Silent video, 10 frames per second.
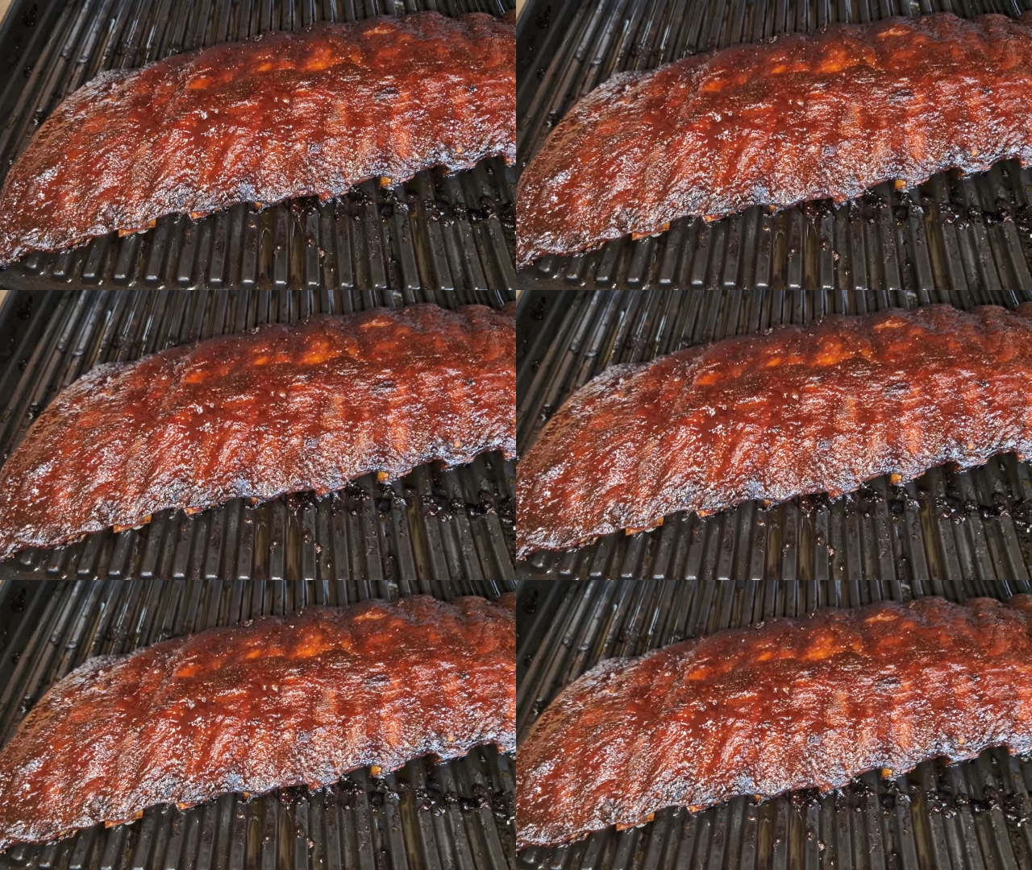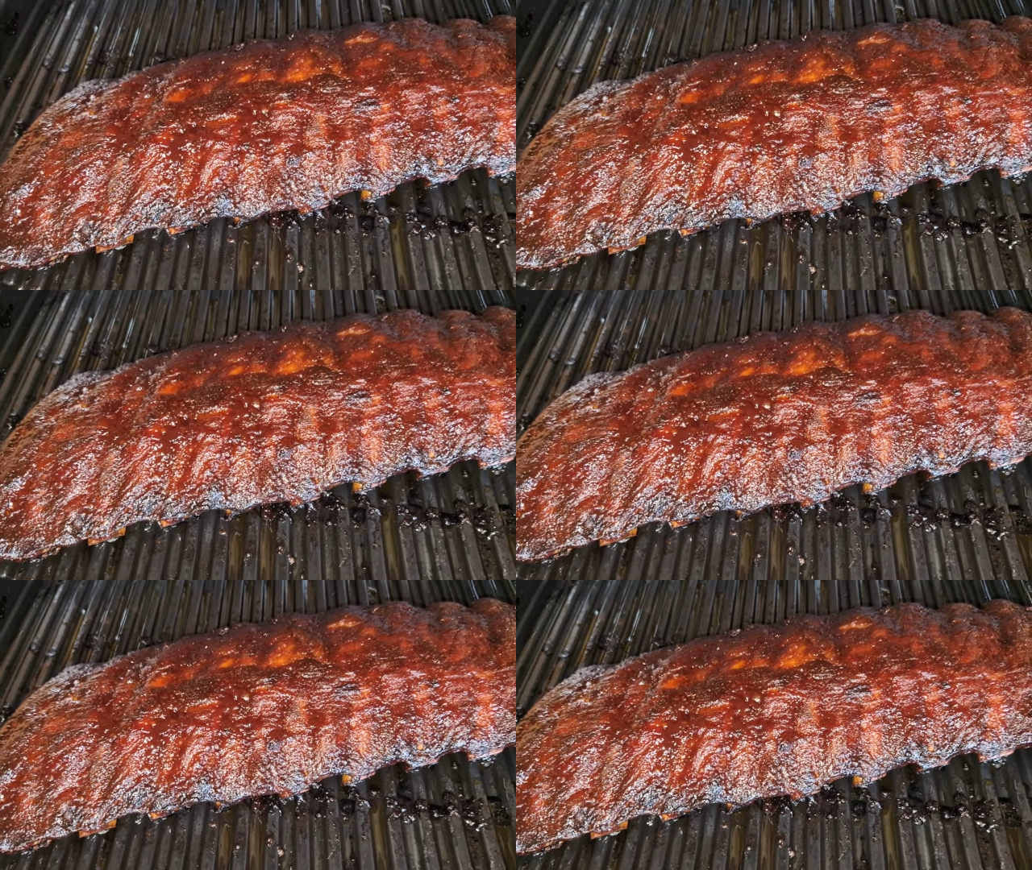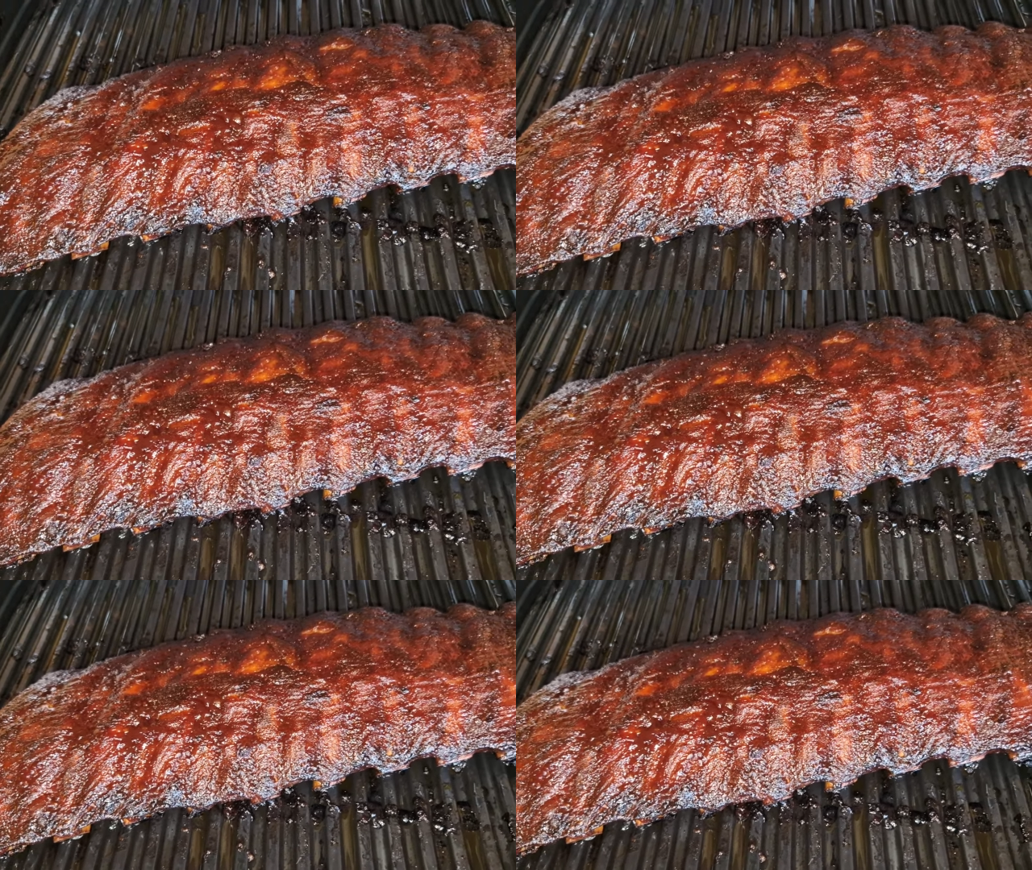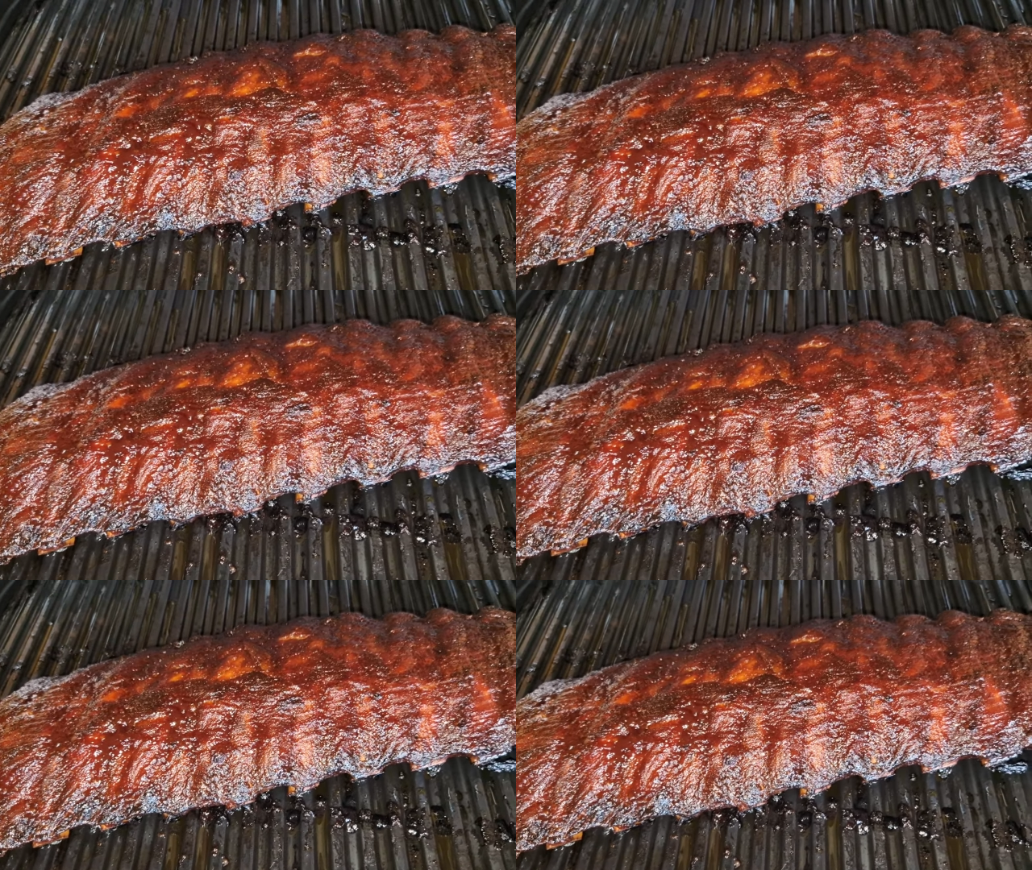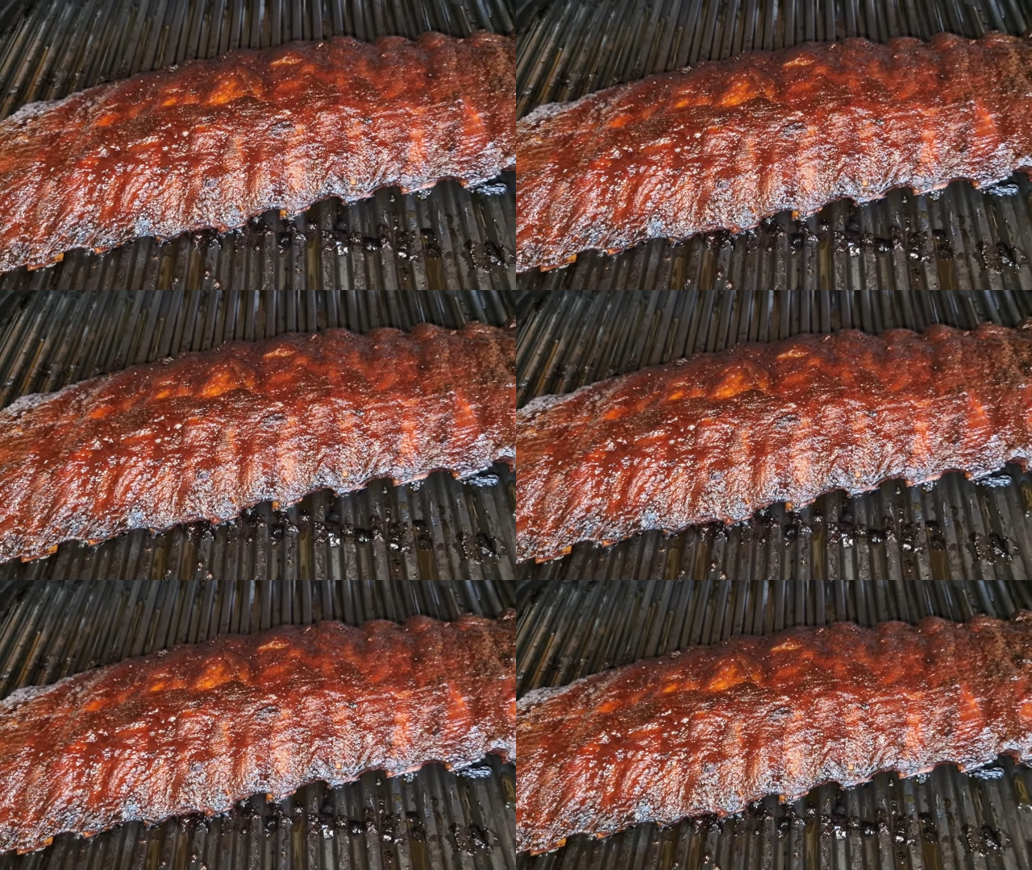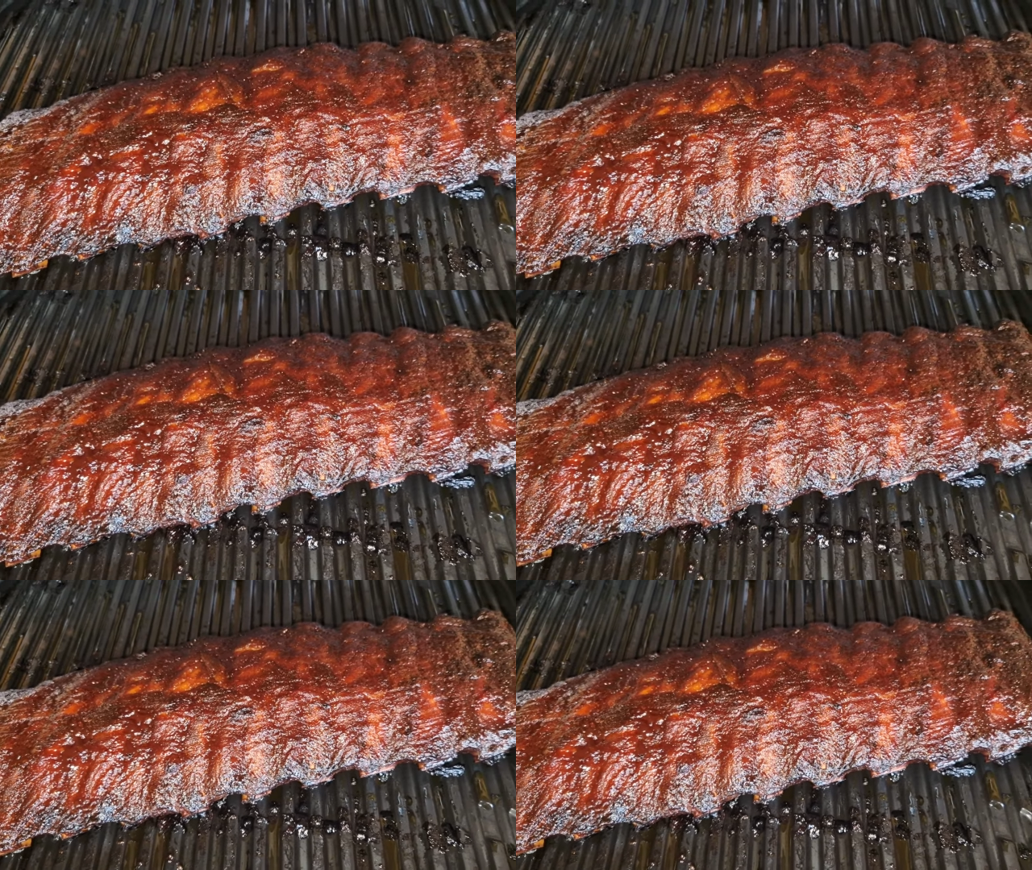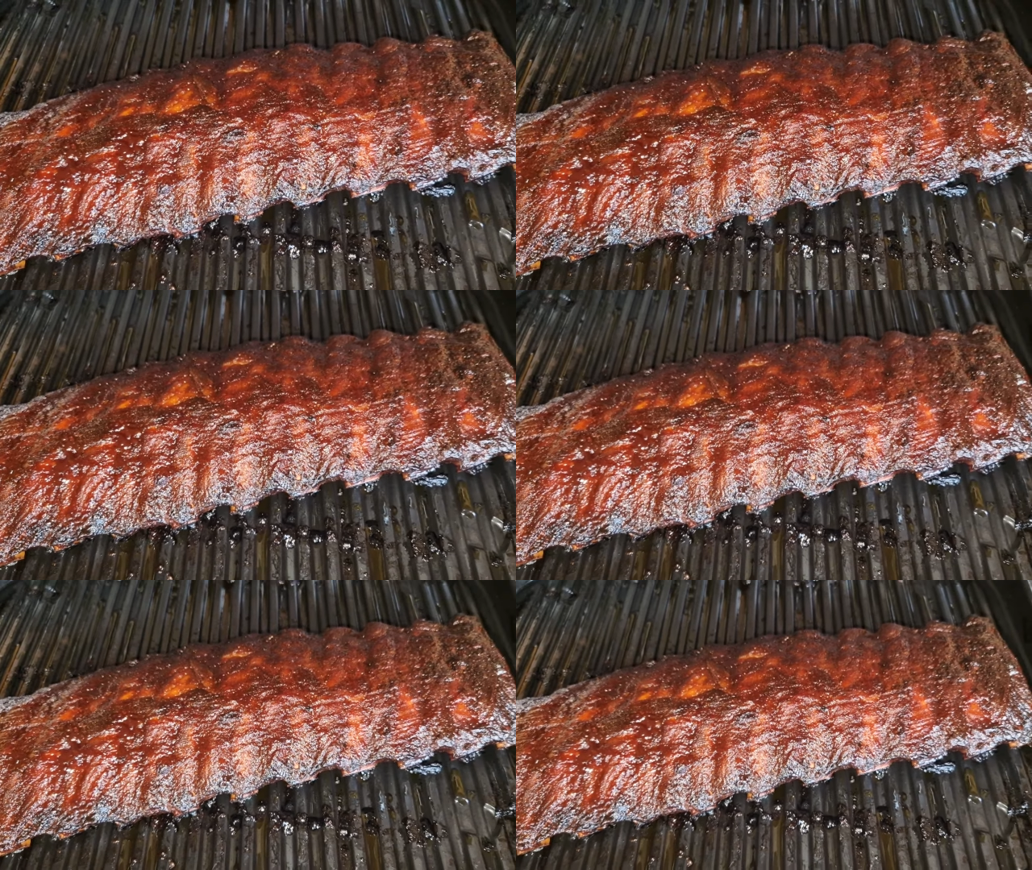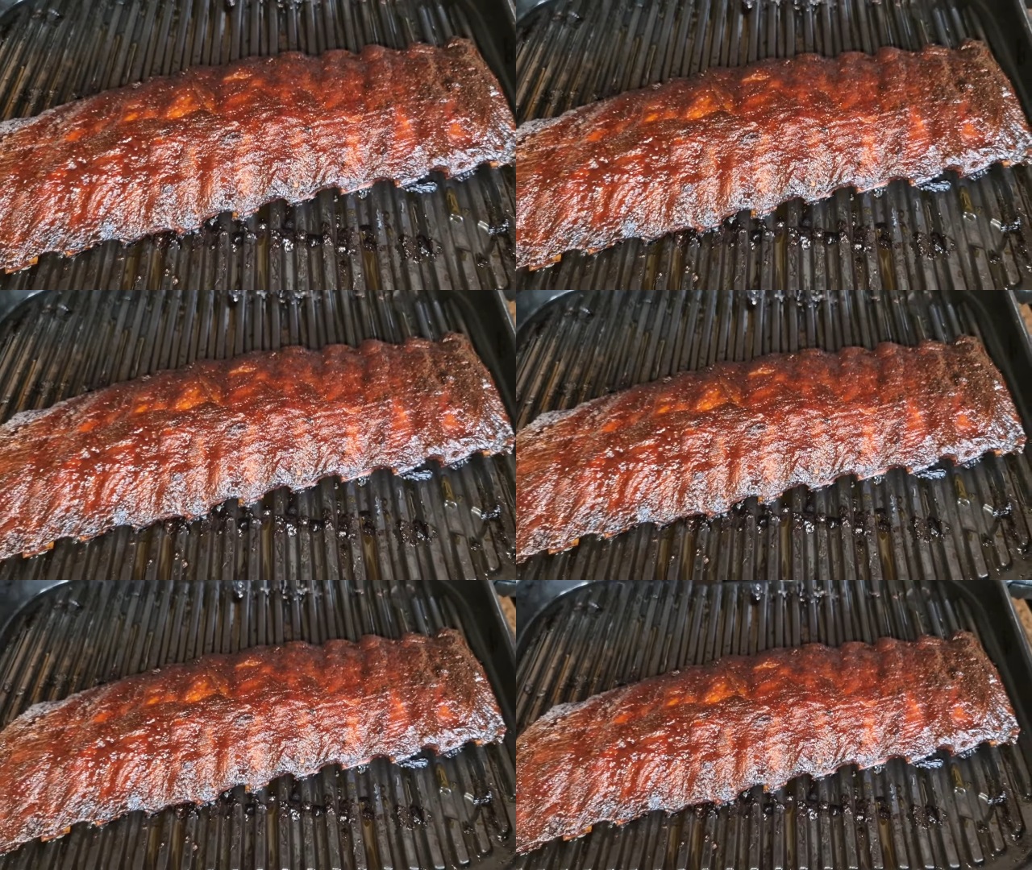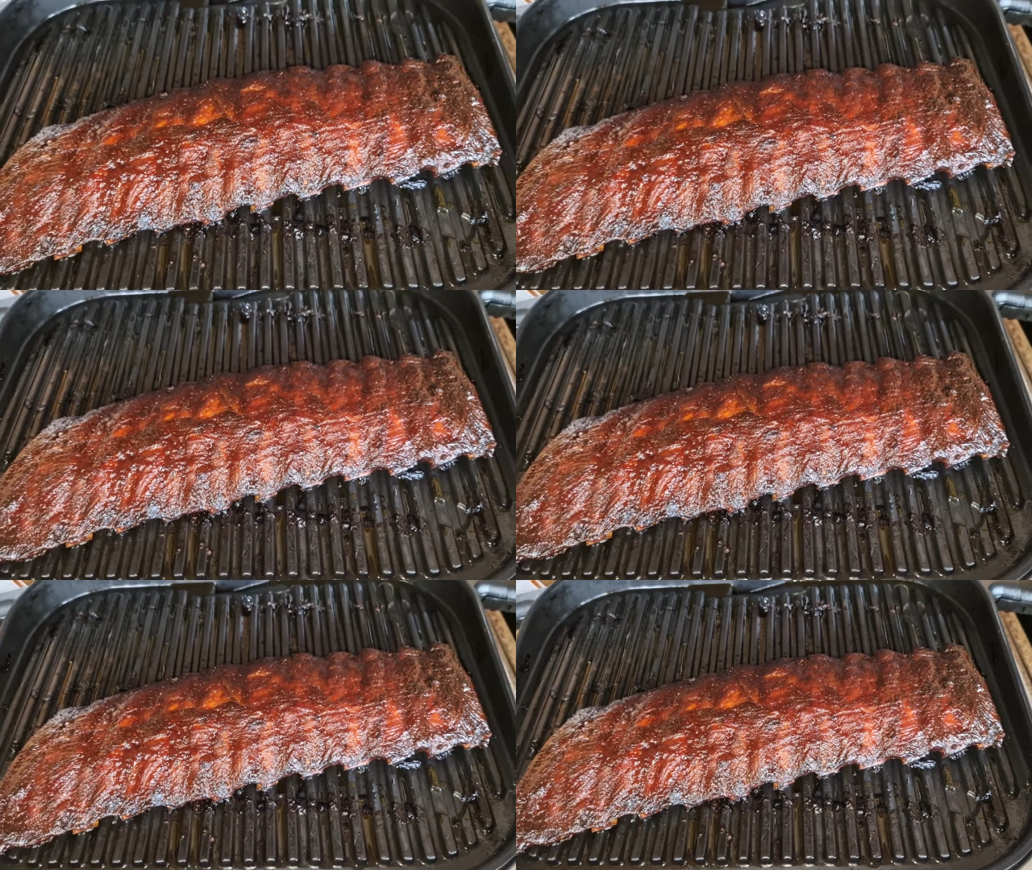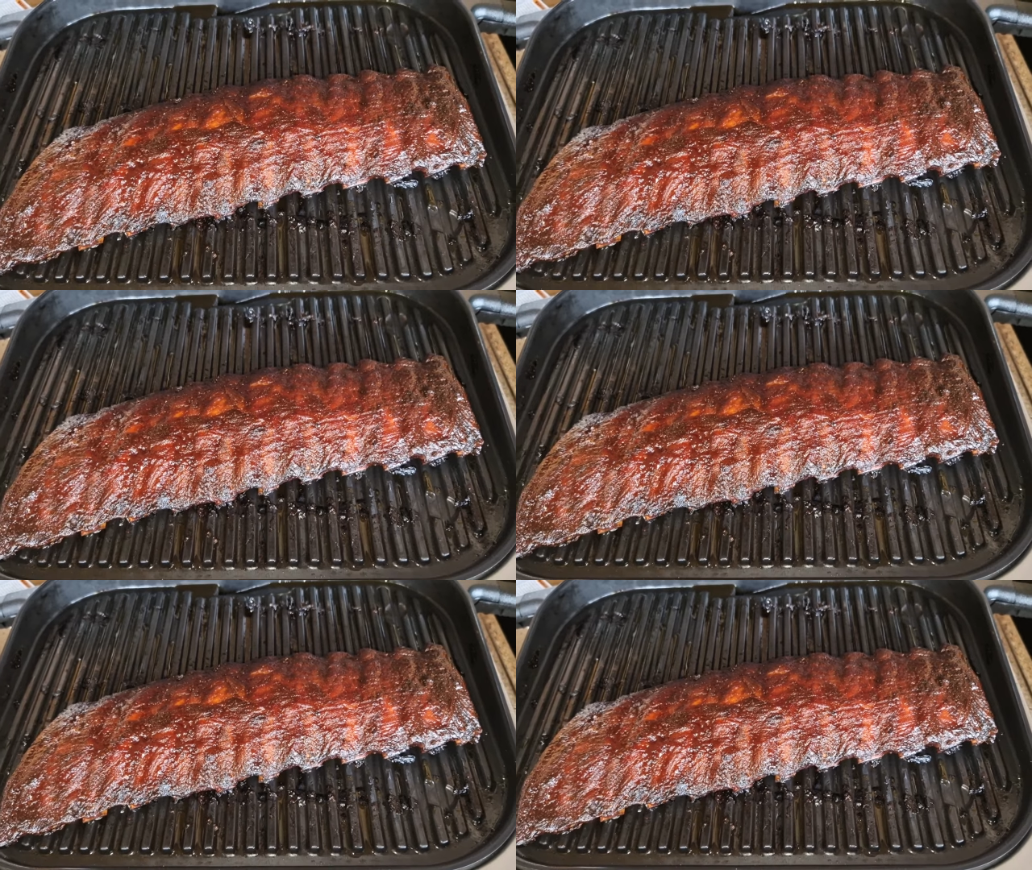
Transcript: [unreadable: no face in view]